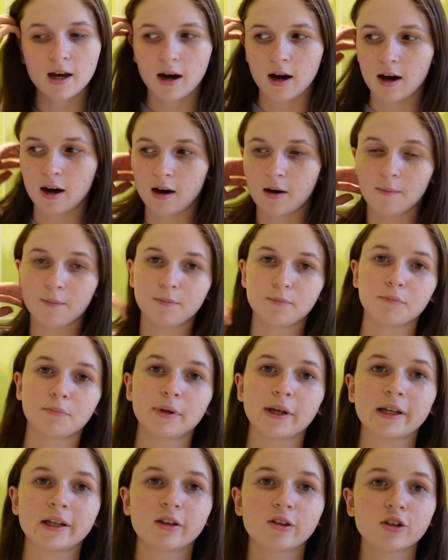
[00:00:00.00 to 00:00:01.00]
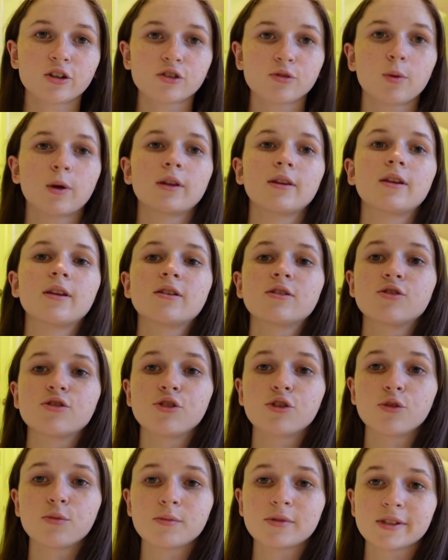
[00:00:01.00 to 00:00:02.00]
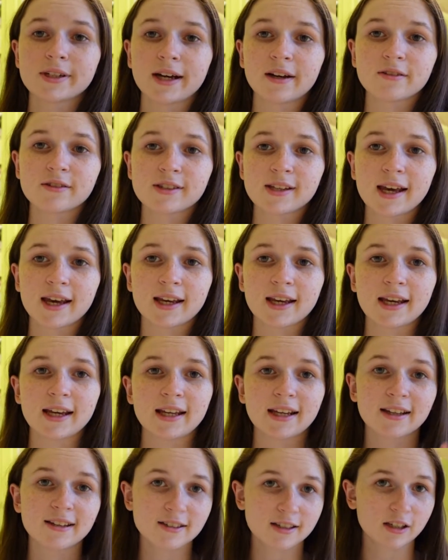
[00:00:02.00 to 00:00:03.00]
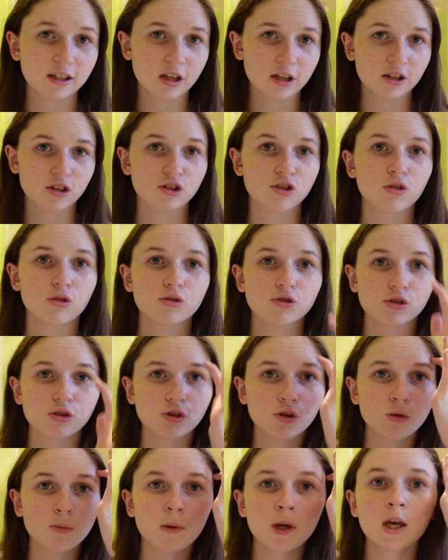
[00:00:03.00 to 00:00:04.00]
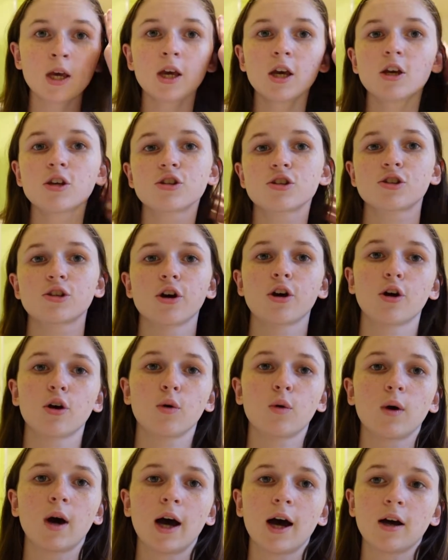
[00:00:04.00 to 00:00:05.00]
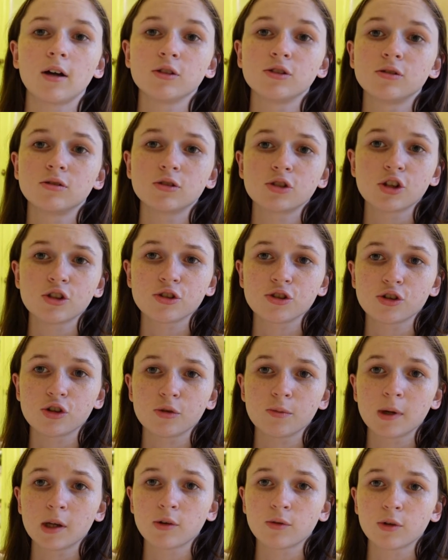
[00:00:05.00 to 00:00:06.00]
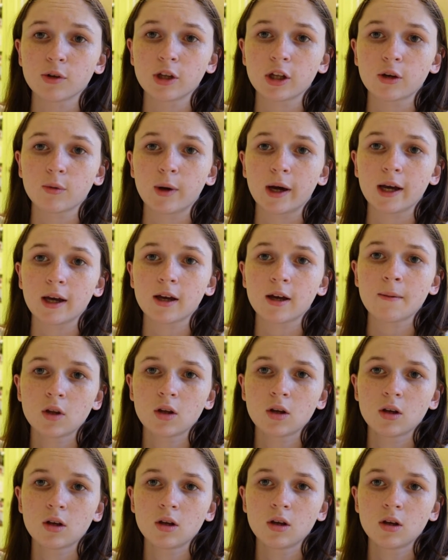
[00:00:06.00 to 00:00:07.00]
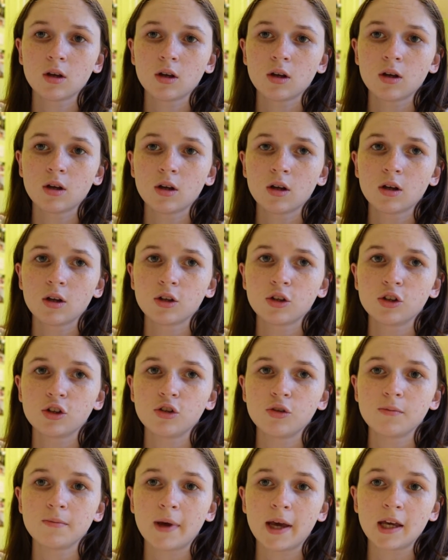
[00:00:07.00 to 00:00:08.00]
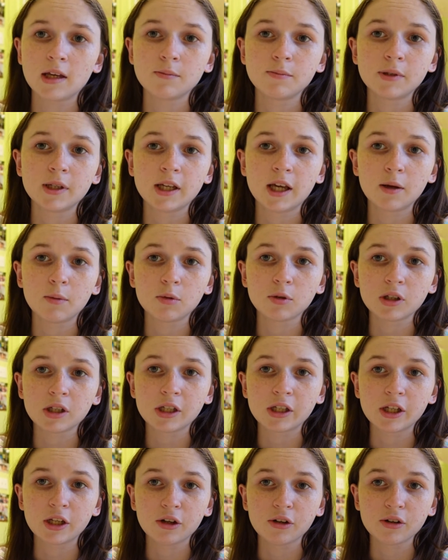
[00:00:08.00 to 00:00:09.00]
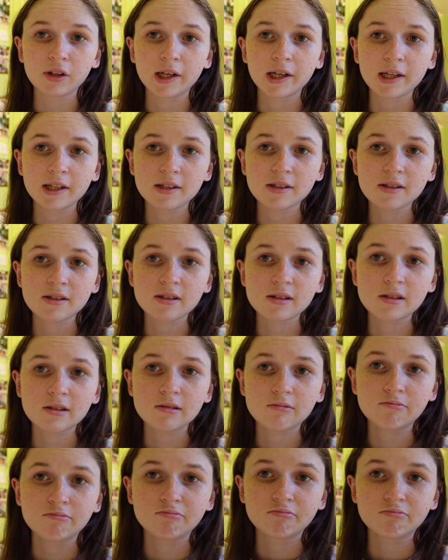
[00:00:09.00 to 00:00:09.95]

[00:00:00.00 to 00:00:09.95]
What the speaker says: But here's what the zoom sounds like. It is a digital zoom, so I'll just zoom in really quick. You may be able to hear this,